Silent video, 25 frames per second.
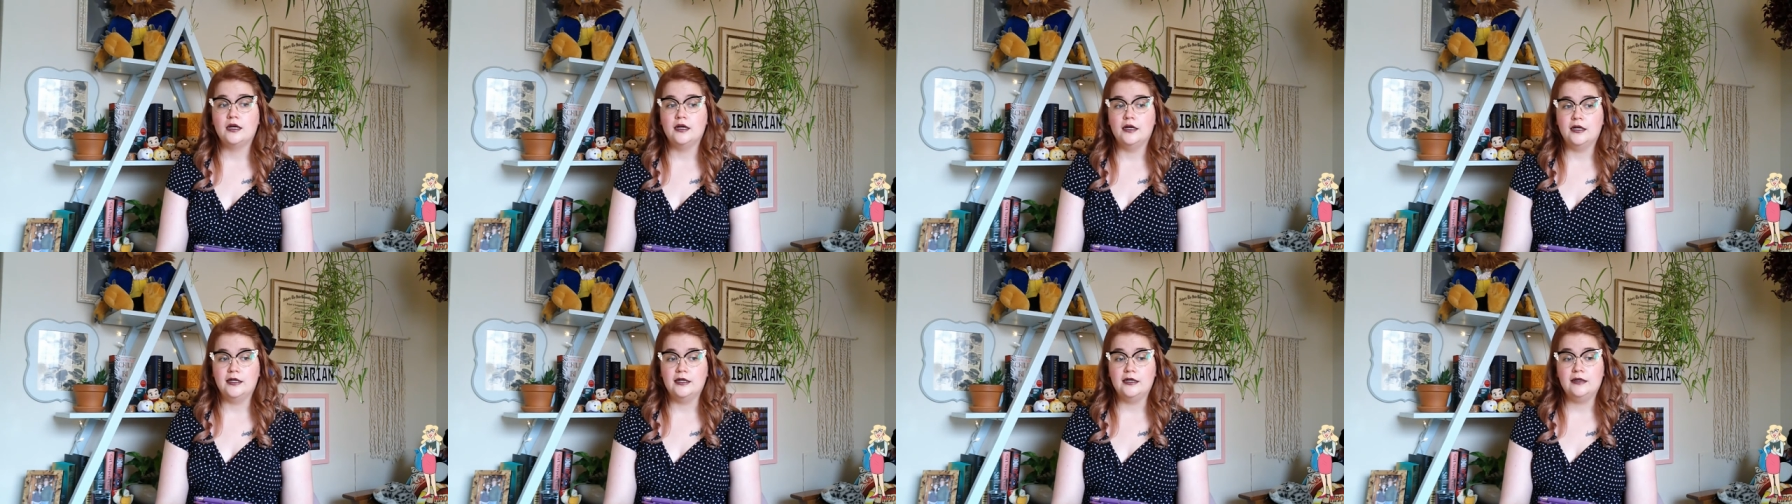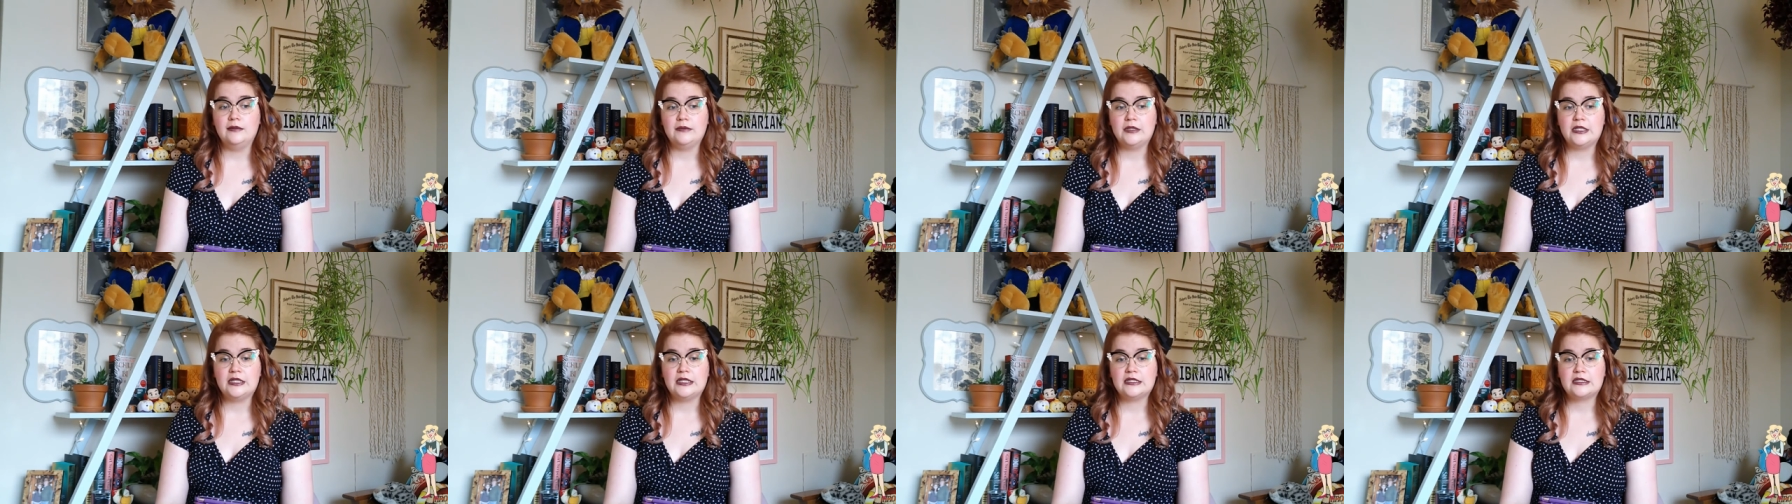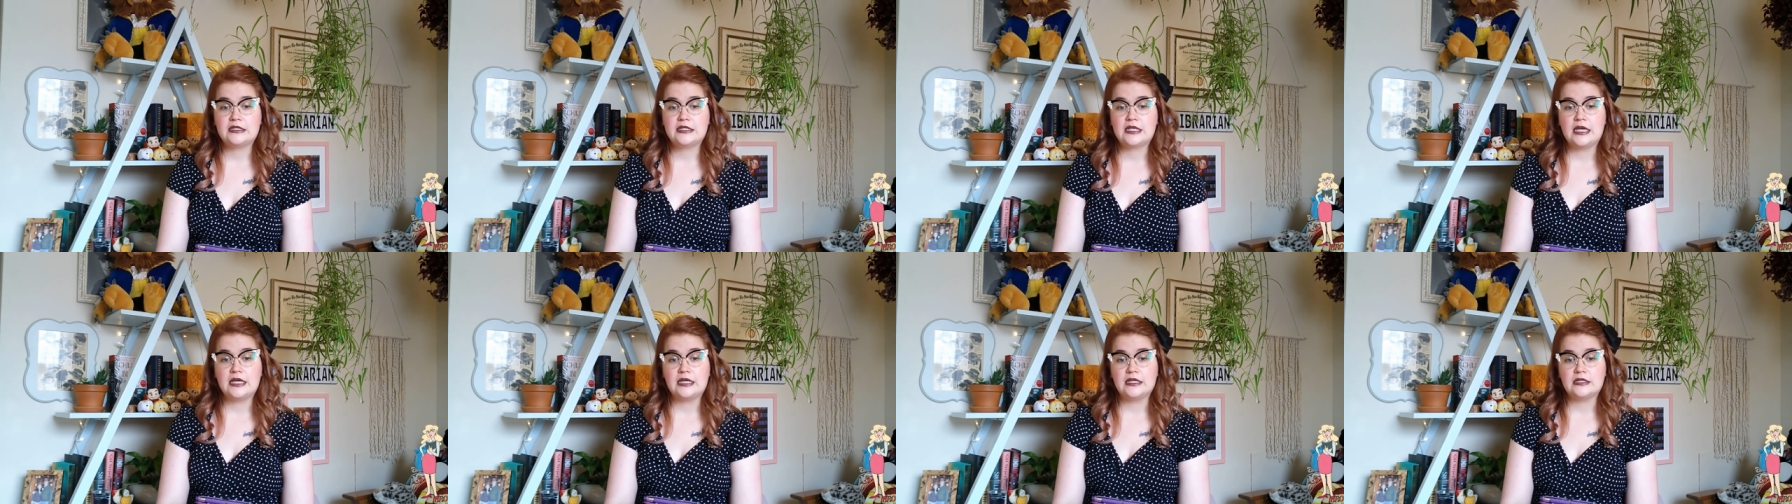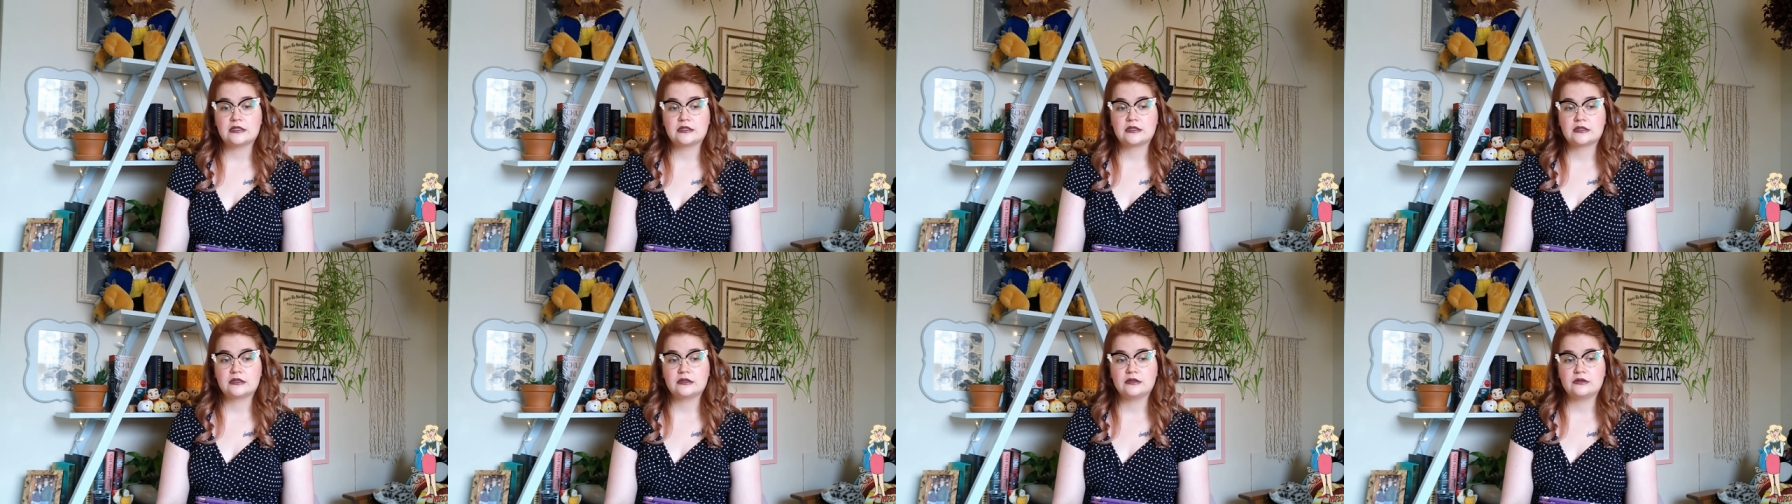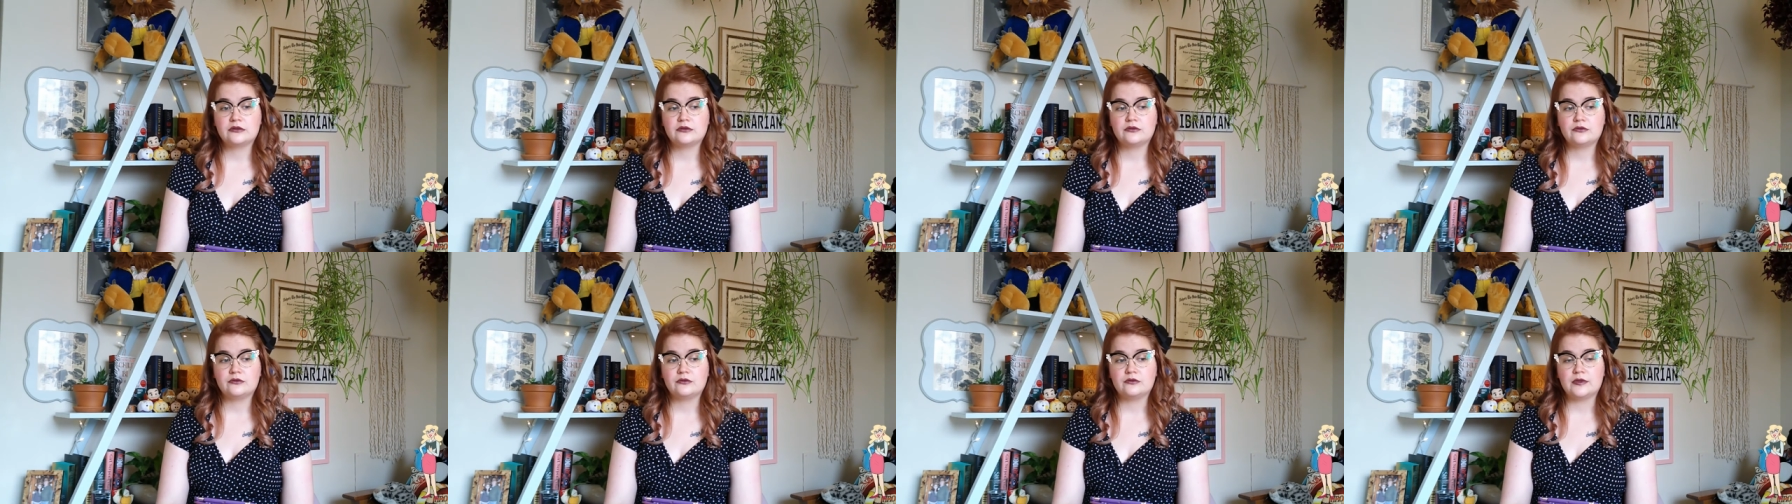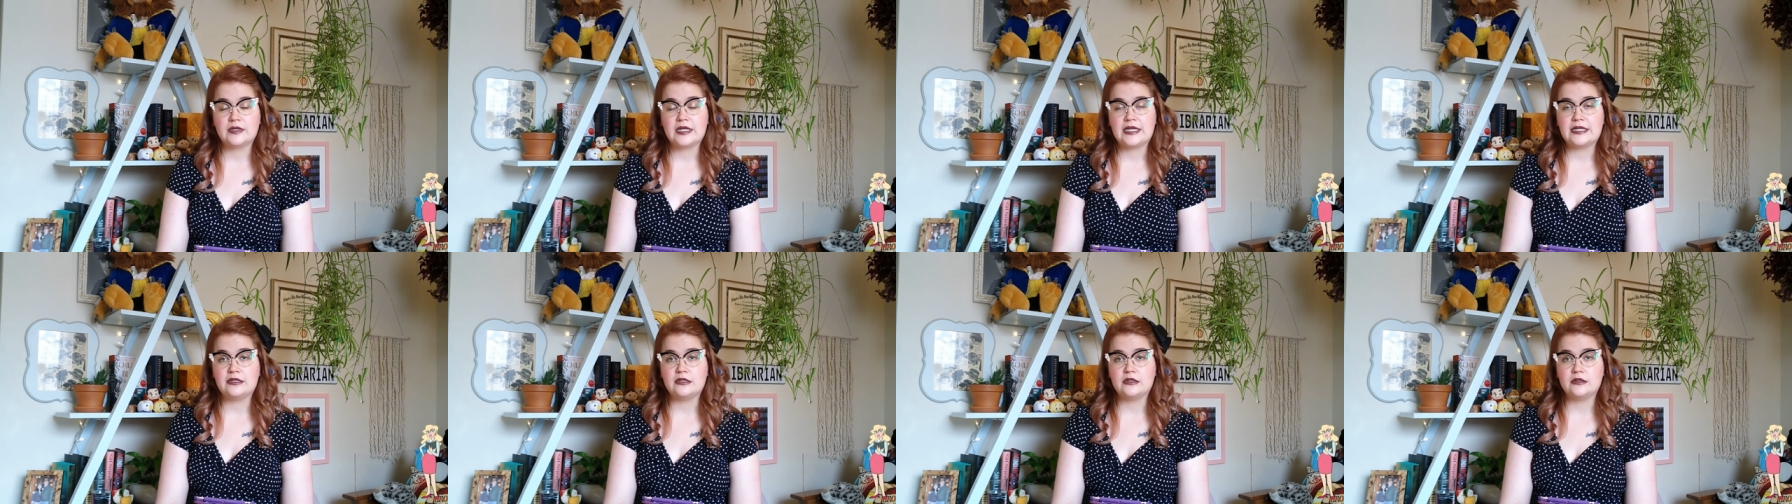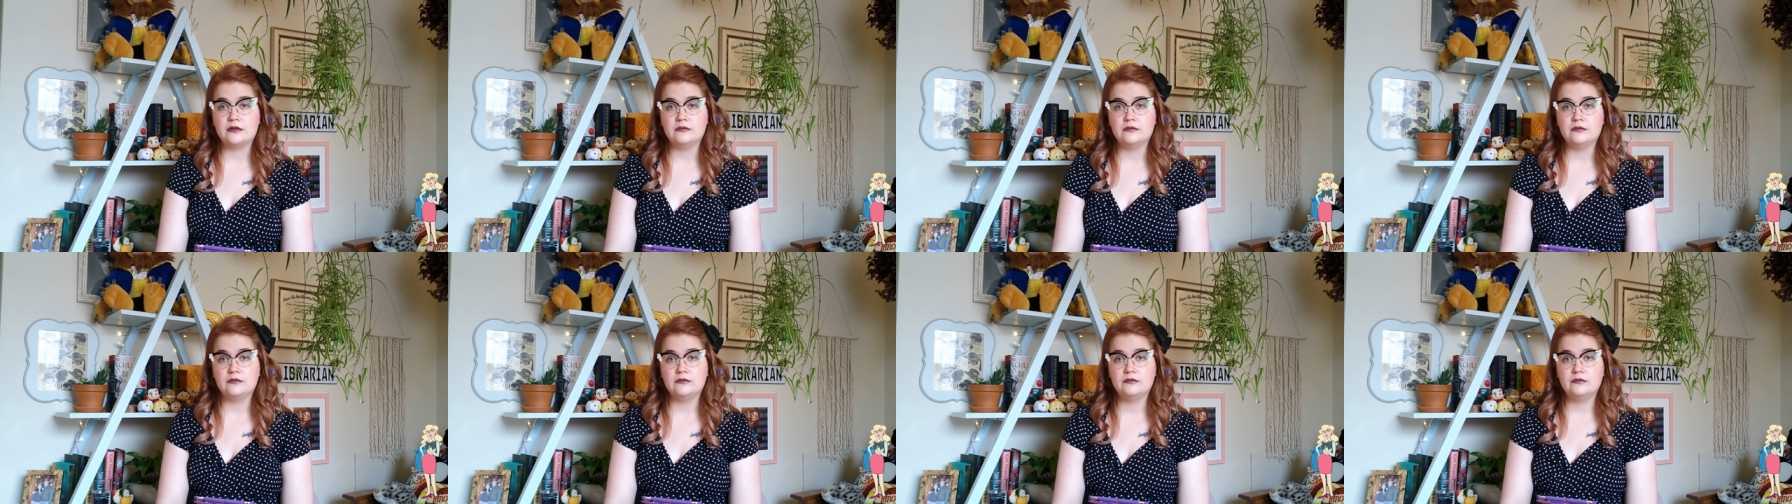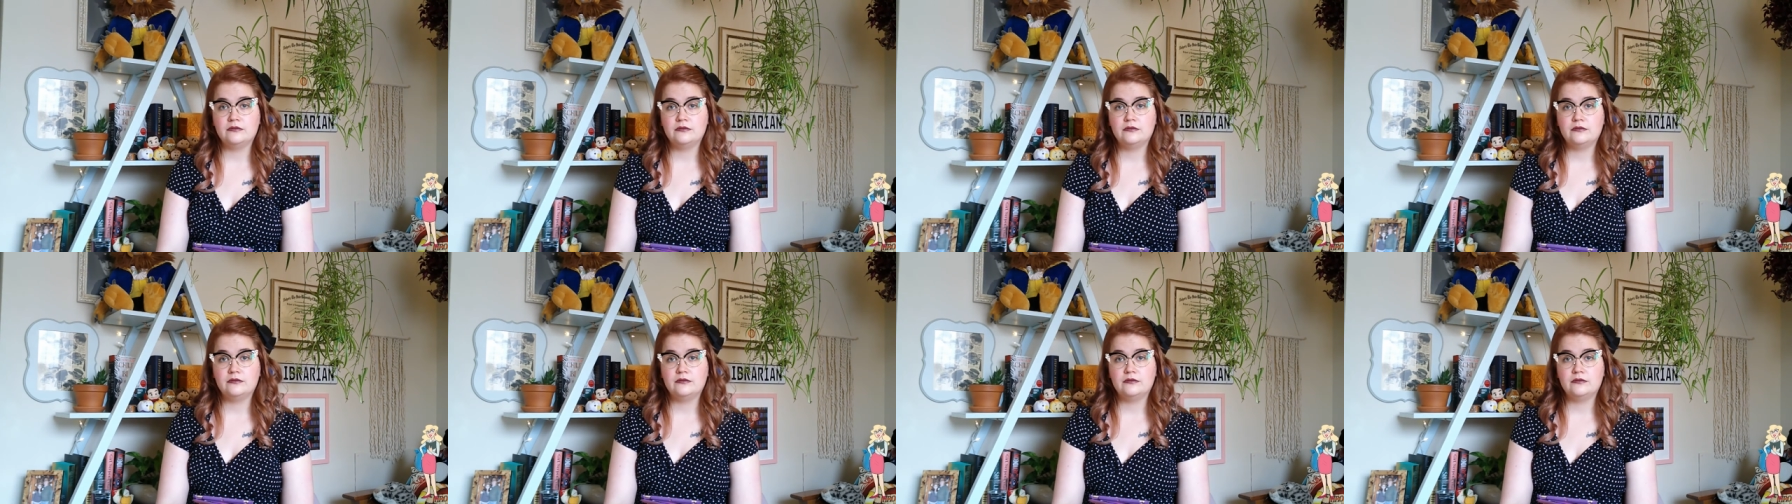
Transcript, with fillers: um, in this case, random